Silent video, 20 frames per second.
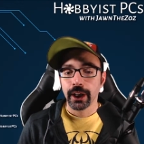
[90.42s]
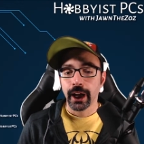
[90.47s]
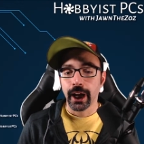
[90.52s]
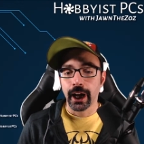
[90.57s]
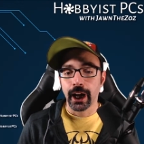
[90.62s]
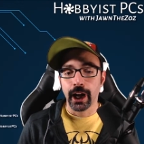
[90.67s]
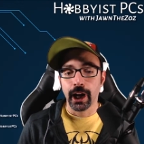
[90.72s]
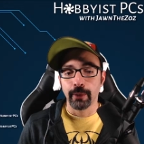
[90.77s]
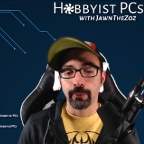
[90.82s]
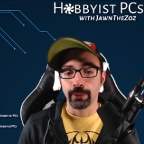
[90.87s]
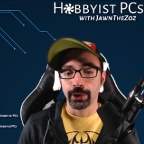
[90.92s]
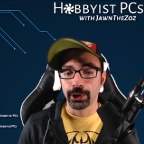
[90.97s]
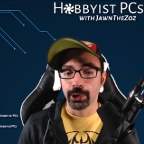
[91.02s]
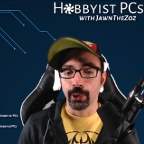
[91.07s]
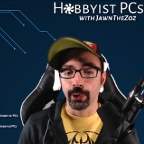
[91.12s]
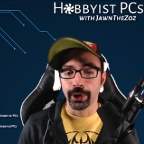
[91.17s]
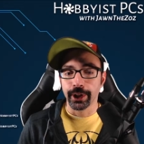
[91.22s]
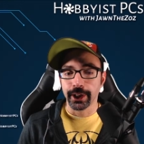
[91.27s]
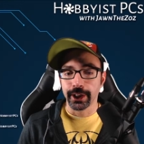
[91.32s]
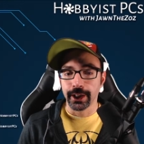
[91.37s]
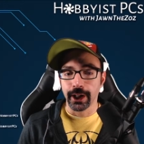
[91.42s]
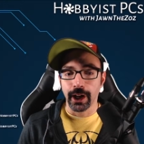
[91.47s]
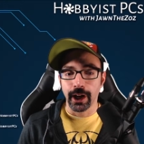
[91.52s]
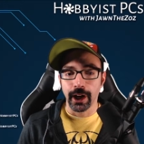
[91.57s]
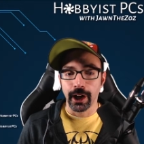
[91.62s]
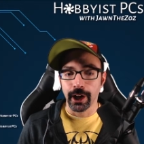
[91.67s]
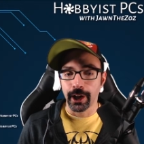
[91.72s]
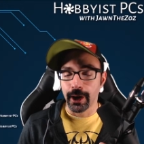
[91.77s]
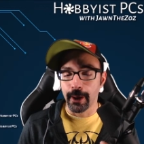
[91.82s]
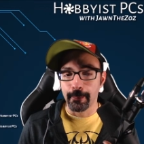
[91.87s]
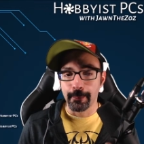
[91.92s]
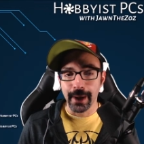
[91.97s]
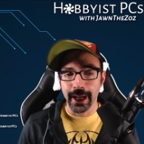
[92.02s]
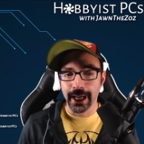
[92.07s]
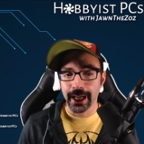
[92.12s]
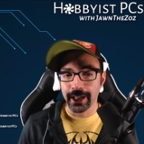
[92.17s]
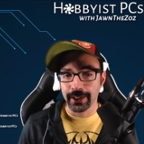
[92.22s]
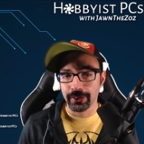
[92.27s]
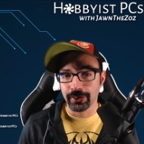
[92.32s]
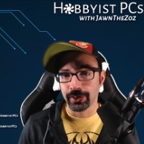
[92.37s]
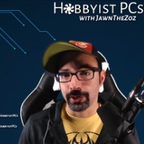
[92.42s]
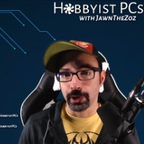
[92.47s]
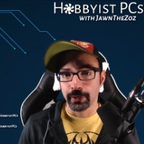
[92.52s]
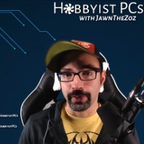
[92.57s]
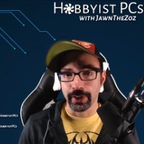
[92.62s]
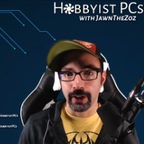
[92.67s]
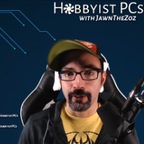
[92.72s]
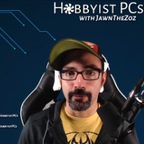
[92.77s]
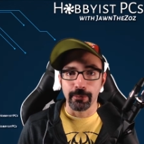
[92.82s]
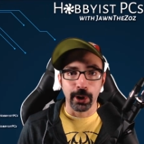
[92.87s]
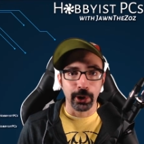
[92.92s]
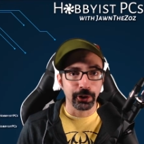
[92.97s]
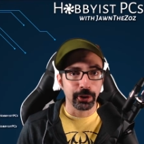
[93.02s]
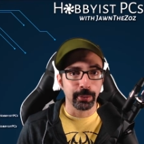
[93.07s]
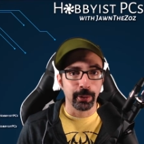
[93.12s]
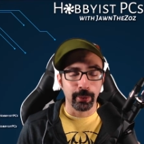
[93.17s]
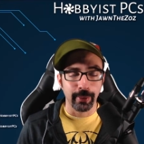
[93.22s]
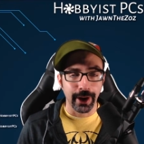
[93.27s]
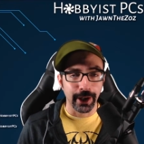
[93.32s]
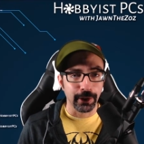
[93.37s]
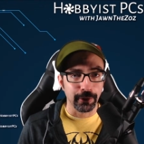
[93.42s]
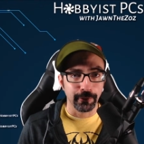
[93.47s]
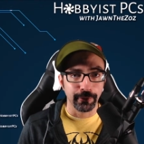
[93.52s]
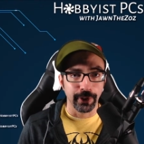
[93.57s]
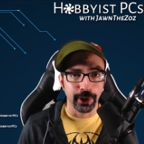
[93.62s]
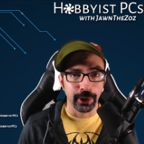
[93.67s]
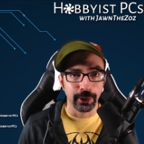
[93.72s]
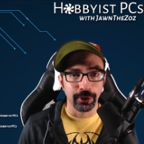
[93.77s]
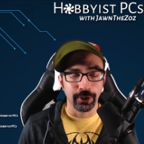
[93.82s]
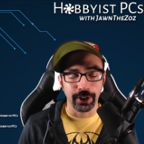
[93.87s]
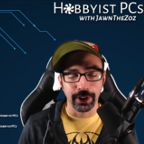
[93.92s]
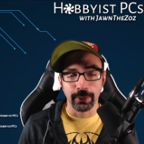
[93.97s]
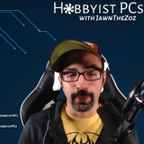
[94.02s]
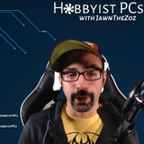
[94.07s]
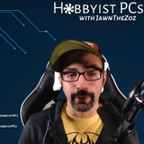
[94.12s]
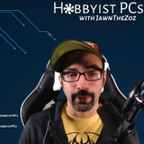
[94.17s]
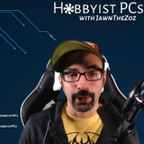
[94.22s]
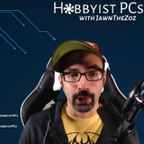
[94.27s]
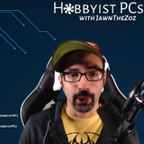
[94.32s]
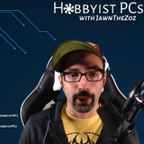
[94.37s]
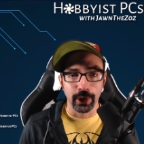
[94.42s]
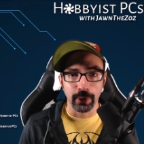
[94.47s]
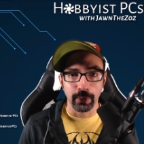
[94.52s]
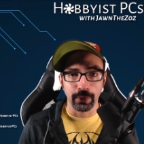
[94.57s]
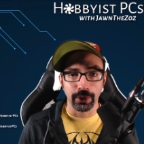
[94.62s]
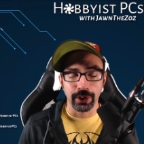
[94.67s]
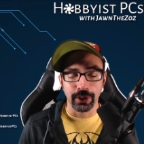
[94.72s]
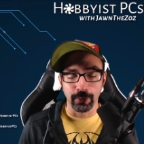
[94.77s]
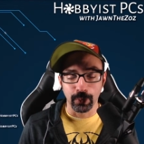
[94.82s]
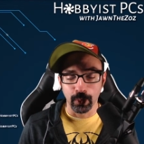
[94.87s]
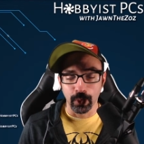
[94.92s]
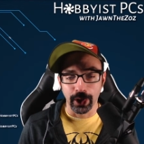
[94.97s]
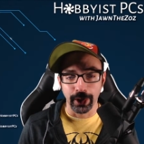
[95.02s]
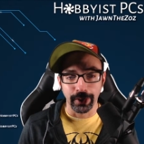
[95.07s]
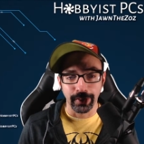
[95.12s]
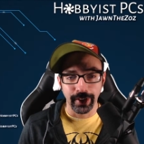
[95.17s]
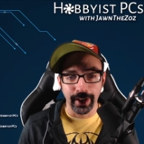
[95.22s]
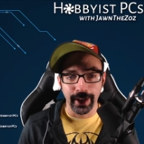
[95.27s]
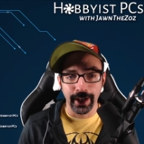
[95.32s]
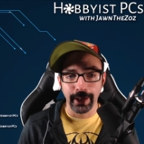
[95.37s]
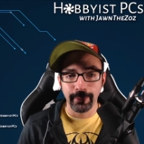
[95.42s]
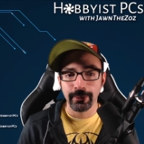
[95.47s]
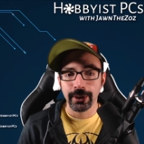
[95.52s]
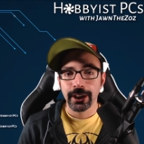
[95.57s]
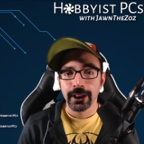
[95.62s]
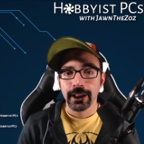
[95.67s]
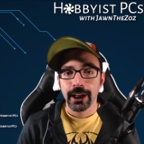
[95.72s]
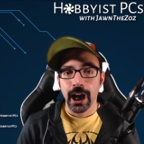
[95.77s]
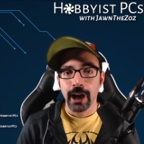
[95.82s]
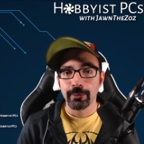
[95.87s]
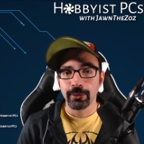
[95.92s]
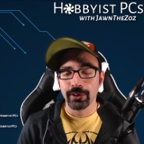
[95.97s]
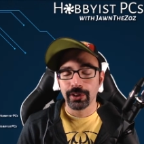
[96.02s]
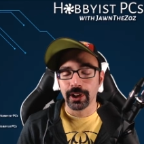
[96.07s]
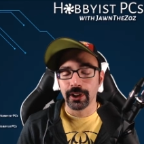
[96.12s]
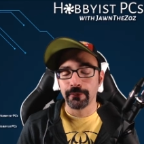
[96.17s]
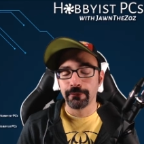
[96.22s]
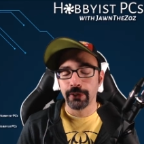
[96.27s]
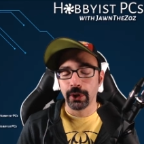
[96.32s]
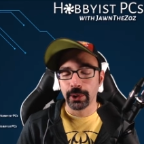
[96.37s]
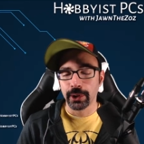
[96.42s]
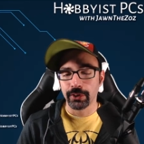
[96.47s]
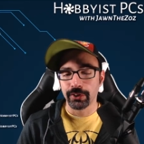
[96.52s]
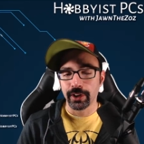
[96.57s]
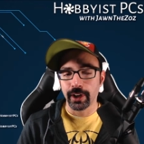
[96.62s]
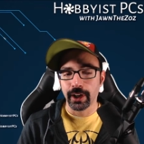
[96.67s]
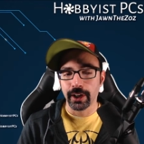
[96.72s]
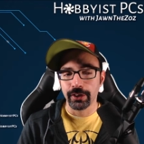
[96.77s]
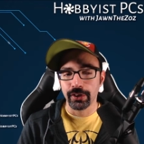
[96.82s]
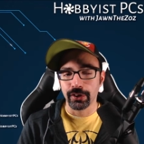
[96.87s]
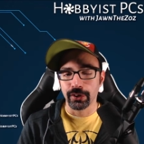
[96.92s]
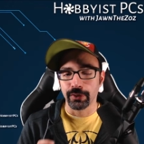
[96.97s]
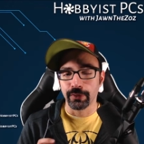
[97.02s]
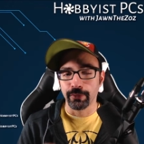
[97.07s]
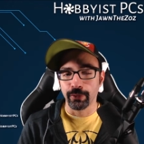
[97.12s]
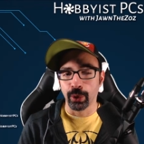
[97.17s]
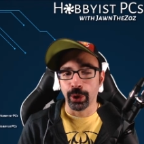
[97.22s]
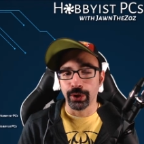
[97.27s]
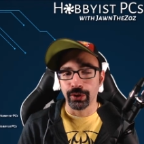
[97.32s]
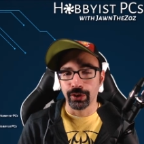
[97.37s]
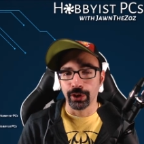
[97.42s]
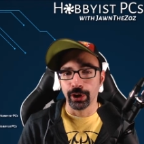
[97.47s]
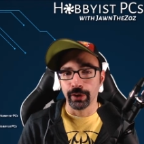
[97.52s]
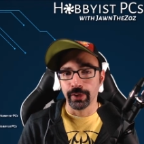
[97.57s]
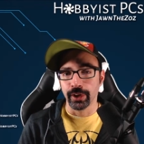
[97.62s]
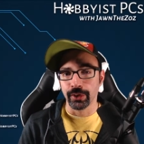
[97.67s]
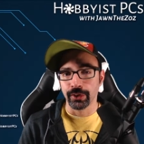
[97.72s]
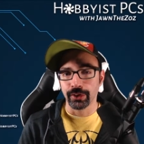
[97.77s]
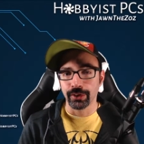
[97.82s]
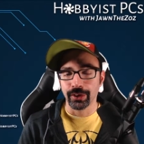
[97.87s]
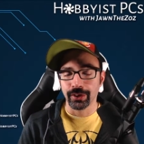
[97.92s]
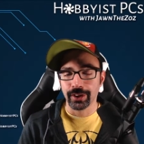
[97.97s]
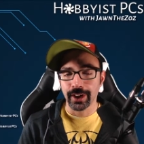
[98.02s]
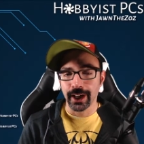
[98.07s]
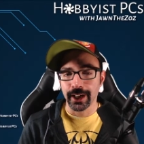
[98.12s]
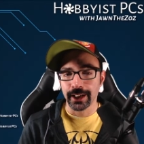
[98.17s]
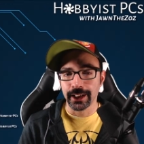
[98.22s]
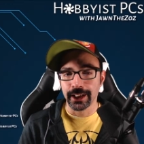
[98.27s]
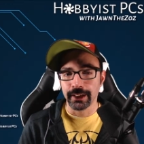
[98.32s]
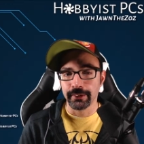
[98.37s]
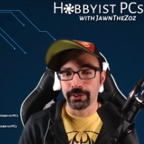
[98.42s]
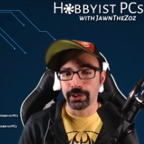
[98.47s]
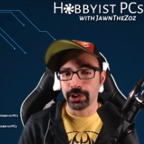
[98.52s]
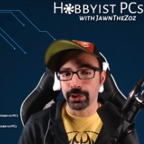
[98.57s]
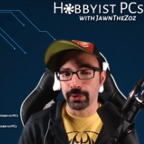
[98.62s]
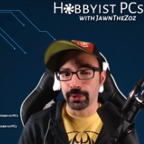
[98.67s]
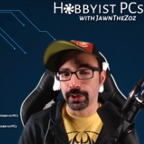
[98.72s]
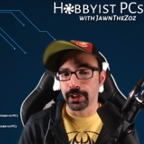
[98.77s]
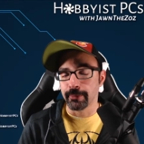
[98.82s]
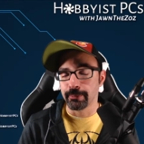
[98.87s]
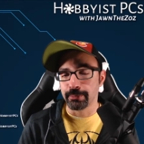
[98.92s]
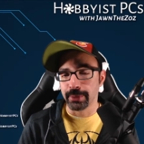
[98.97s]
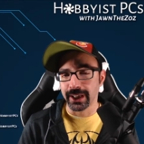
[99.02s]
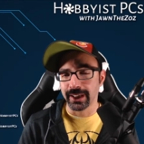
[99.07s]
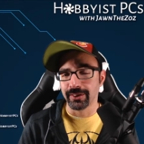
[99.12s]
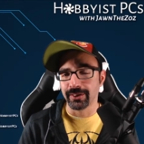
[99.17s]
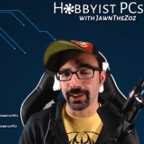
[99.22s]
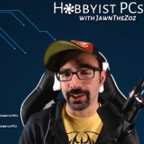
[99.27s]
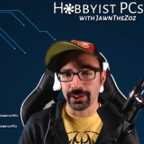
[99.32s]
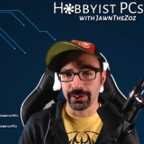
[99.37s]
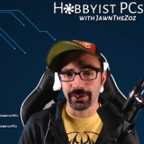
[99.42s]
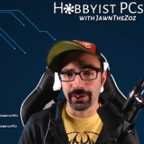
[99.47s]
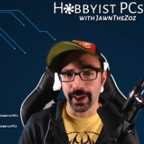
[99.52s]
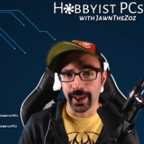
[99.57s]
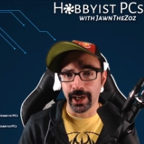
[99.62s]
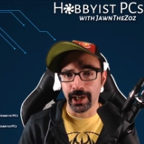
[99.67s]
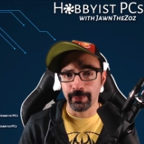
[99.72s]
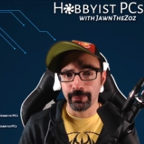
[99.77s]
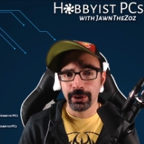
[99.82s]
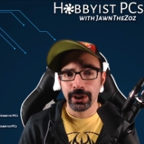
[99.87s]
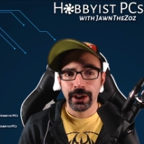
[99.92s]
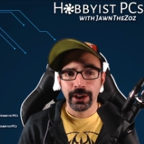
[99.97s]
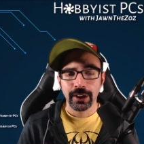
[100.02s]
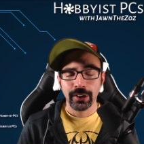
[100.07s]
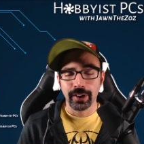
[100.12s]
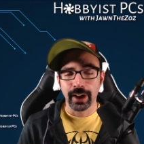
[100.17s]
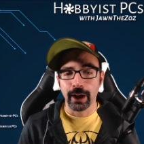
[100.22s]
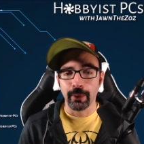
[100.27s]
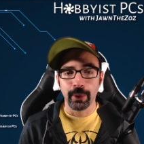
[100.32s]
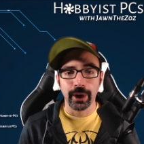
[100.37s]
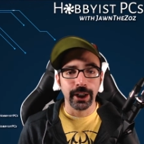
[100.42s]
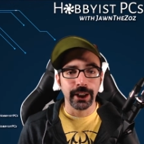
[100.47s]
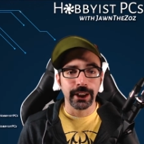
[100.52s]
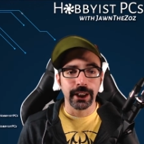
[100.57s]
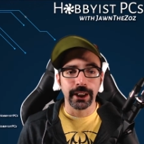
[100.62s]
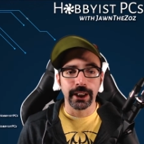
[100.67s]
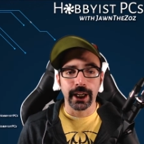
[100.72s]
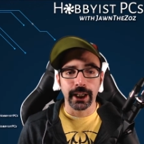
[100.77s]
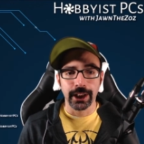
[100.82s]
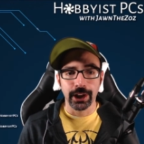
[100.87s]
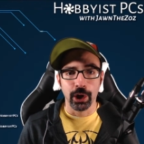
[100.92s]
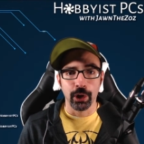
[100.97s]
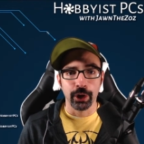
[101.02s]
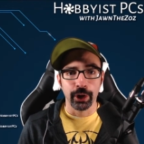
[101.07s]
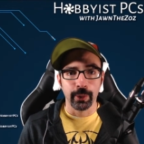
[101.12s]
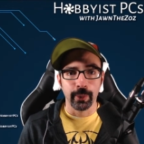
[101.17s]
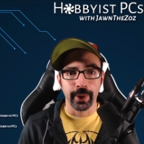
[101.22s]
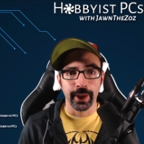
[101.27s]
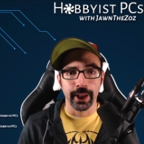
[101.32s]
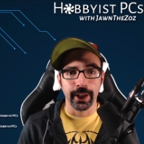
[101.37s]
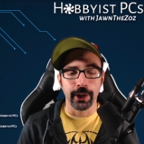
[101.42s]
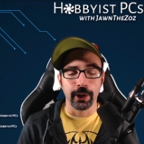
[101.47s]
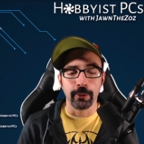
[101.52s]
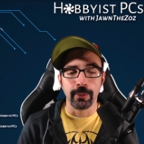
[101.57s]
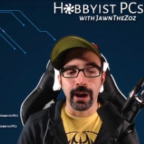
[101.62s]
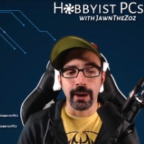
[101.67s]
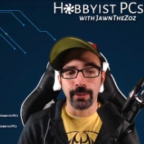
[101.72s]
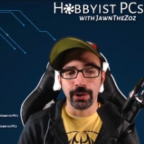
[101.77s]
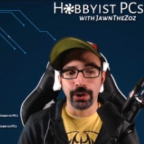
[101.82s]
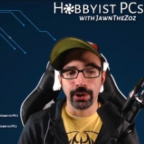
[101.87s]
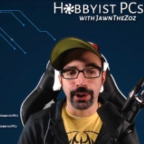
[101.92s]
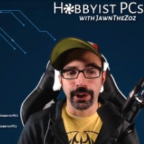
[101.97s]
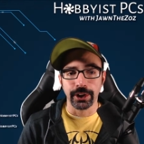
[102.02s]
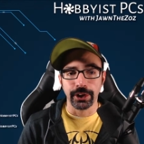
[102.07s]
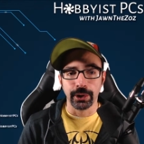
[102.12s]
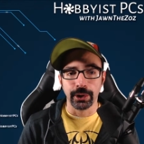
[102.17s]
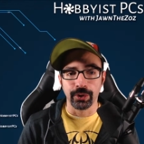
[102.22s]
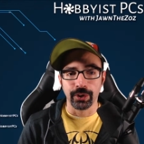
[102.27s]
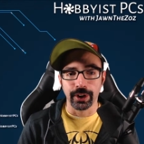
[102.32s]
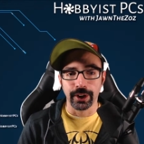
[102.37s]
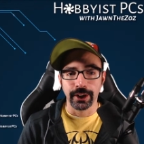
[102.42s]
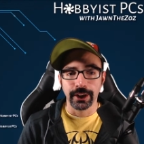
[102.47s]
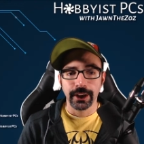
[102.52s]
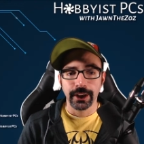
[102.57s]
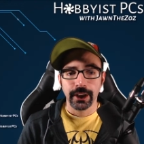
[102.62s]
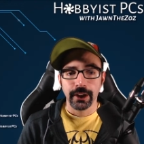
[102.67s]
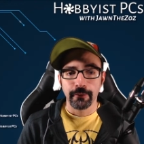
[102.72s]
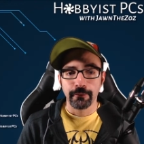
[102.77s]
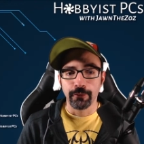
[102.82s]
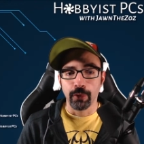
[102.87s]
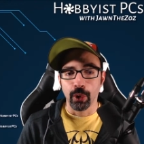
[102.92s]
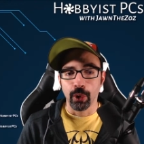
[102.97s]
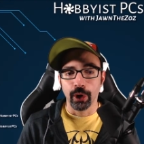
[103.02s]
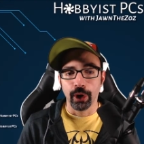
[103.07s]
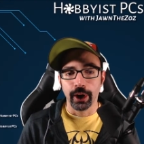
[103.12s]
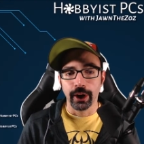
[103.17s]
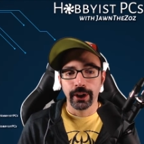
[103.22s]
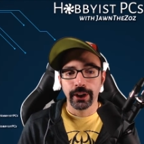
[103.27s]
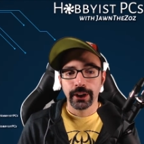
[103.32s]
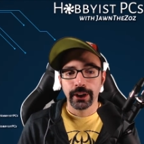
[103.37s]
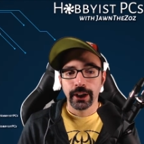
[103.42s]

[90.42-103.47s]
um, recording uh, a band. So if you have multiple microphones that you want to record at one time, I'm just going to focus on just voiceovers and just kind of giving you the basic setup. So that way you can get going with it, or maybe you can use it for